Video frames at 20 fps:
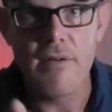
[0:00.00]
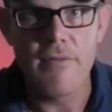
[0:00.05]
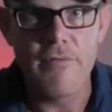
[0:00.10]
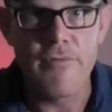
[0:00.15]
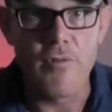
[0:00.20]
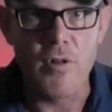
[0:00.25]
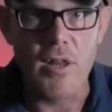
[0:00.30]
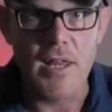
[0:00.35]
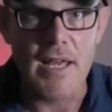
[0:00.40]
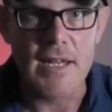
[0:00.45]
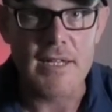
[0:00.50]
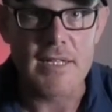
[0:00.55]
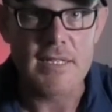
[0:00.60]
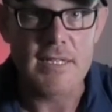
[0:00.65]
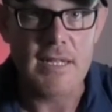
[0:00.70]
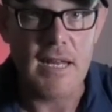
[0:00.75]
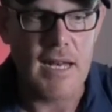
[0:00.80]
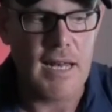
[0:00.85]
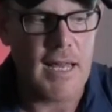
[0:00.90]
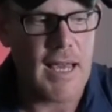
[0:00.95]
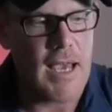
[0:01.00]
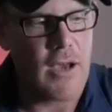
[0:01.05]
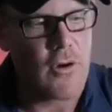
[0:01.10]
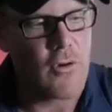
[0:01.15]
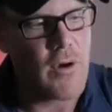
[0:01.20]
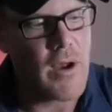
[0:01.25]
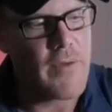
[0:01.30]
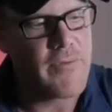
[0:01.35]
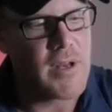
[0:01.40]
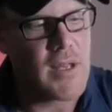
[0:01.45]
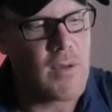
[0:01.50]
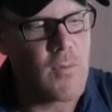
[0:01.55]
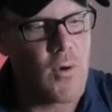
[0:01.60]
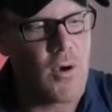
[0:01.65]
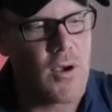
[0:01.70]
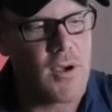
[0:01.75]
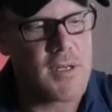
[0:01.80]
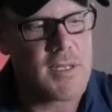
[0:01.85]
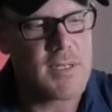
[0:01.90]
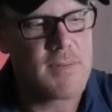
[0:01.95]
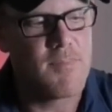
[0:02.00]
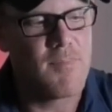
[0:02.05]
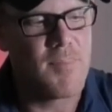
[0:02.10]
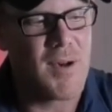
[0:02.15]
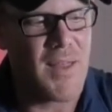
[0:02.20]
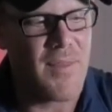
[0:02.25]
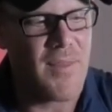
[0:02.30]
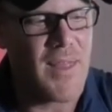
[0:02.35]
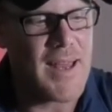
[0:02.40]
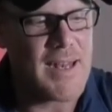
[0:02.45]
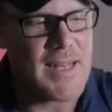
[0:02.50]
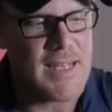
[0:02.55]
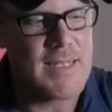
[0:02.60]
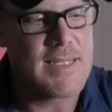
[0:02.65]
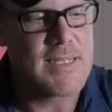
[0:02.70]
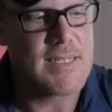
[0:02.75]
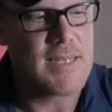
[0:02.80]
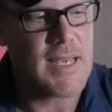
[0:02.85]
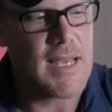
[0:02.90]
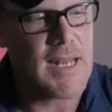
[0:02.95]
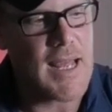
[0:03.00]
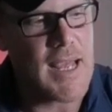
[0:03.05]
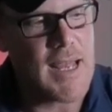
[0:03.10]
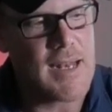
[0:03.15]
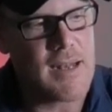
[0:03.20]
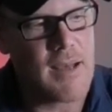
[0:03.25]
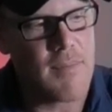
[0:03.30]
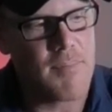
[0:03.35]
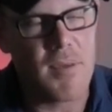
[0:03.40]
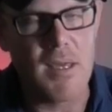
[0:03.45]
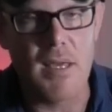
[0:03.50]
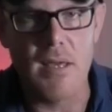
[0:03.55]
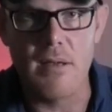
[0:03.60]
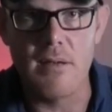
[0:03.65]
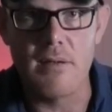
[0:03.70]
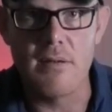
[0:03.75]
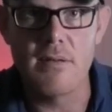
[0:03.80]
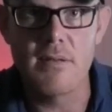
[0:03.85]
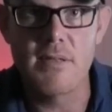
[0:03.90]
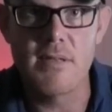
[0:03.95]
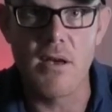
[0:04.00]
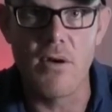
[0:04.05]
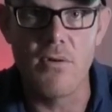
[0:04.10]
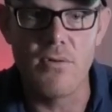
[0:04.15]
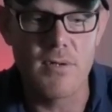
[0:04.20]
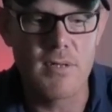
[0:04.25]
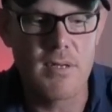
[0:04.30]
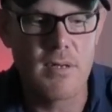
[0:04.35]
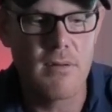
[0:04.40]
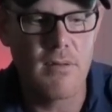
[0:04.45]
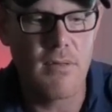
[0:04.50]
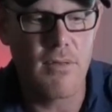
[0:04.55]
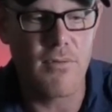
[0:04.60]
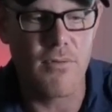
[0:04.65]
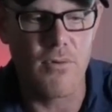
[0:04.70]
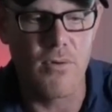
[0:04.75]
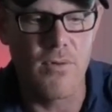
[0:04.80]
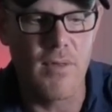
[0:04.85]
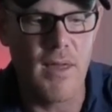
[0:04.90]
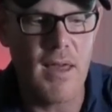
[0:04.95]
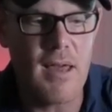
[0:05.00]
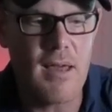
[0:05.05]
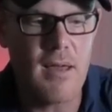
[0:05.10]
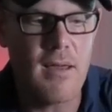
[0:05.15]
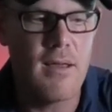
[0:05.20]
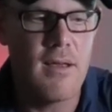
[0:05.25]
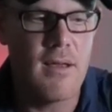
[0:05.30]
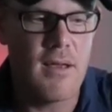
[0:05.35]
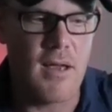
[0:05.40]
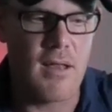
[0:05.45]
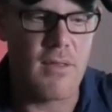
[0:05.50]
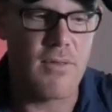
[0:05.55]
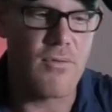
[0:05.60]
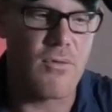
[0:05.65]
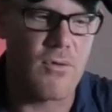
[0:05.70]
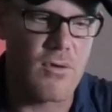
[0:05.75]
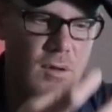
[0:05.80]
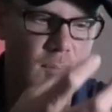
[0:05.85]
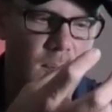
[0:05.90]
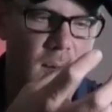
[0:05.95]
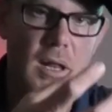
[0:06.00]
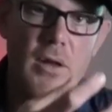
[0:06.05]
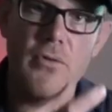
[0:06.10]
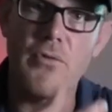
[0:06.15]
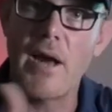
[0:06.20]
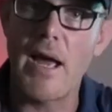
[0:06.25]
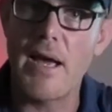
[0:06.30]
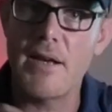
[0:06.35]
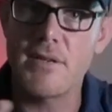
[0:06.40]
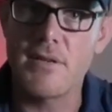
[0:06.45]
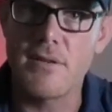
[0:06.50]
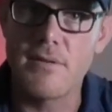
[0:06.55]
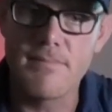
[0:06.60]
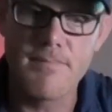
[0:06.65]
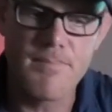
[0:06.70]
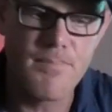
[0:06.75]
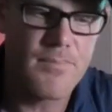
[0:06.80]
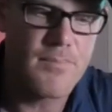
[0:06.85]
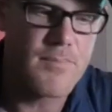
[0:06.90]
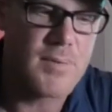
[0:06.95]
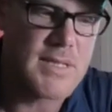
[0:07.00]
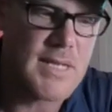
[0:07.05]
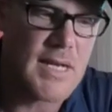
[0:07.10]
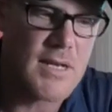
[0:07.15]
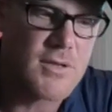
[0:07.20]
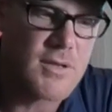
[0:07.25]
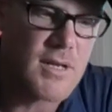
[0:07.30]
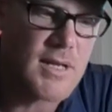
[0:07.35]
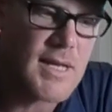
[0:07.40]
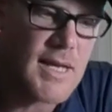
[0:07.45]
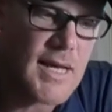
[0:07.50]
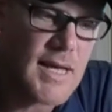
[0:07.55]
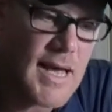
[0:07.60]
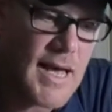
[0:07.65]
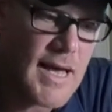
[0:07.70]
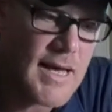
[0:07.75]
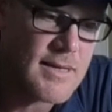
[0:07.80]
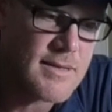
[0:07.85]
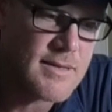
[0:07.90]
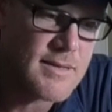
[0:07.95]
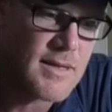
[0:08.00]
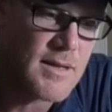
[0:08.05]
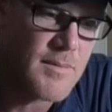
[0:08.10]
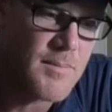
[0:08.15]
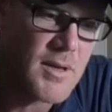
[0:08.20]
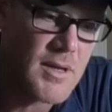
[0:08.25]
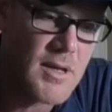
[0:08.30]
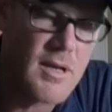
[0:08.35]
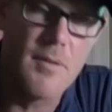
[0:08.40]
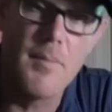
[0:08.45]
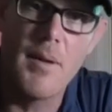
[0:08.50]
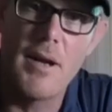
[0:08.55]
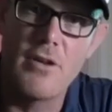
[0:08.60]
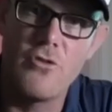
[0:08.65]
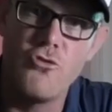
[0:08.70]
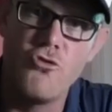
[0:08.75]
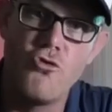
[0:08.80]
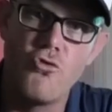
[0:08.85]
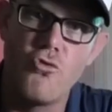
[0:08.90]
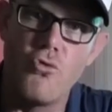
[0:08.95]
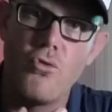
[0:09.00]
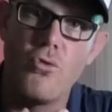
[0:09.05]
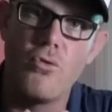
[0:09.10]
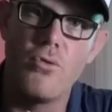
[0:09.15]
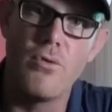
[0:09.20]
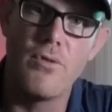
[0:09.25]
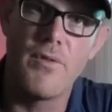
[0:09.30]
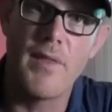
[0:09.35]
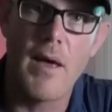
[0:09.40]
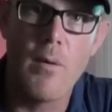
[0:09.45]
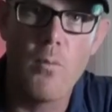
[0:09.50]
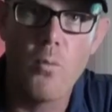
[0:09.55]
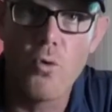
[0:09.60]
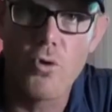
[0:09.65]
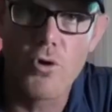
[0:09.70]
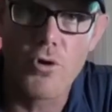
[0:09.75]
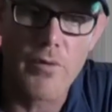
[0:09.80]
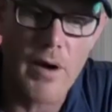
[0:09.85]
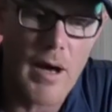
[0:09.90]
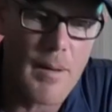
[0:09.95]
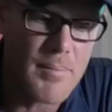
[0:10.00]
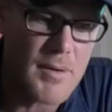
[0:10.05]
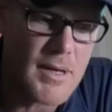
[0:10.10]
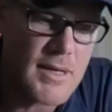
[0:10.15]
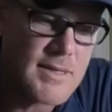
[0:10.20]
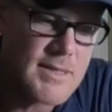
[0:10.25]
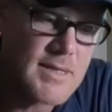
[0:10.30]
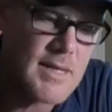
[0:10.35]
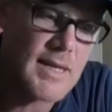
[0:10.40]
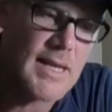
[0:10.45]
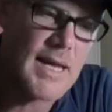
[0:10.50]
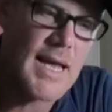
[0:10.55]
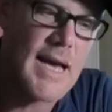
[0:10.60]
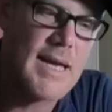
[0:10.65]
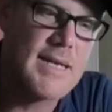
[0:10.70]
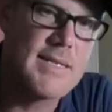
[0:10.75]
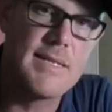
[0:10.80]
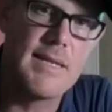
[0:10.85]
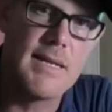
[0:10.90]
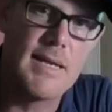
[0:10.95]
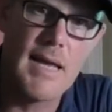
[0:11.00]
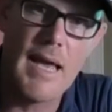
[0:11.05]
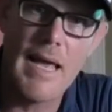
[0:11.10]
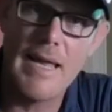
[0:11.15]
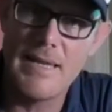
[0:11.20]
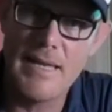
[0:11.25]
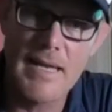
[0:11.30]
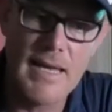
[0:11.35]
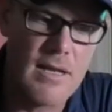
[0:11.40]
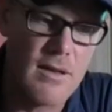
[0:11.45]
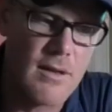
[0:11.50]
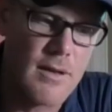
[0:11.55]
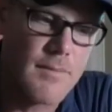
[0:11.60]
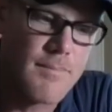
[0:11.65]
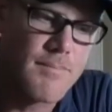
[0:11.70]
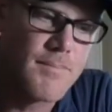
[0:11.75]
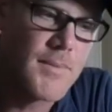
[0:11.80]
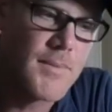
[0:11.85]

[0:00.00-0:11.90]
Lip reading: fully understanding how gravity works, but that is going to end up being soaked through there, and through capillary action, potentially has the ability to be able to draw that water up into the casing and kill it.